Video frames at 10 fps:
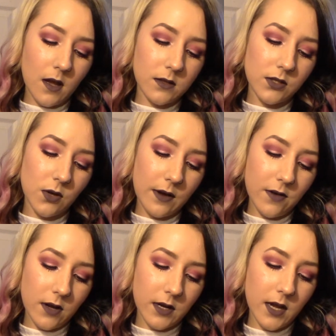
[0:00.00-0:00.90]
So I
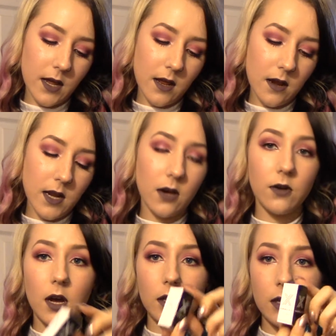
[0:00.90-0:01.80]
got a
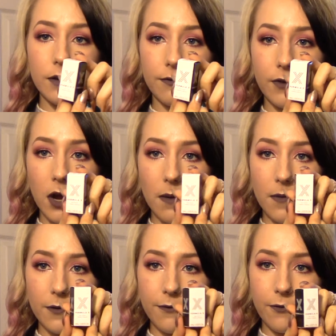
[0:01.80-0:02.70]
nail color
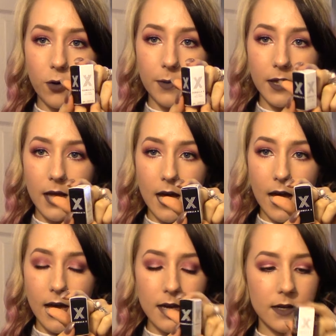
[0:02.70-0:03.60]
from Formula
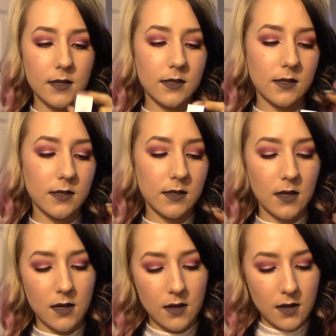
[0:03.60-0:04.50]
X.
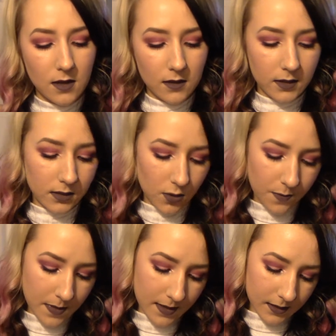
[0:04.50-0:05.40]
Let's
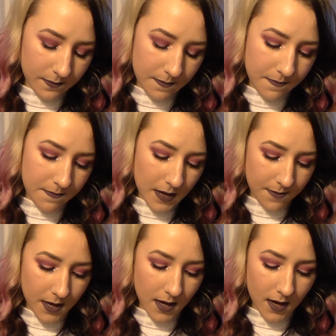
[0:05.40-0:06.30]
open this
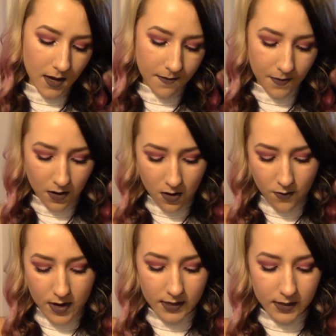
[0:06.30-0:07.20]
baby up. Oh,
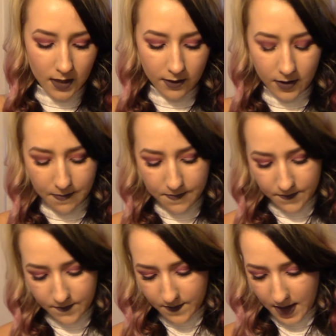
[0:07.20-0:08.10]
and it's another
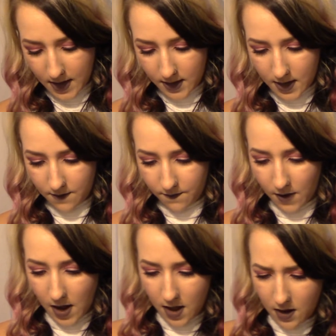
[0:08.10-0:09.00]
pinky
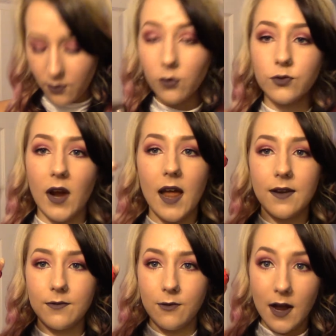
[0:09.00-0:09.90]
red. Oh, red.
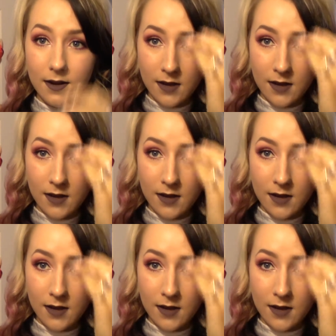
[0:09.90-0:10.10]
Red.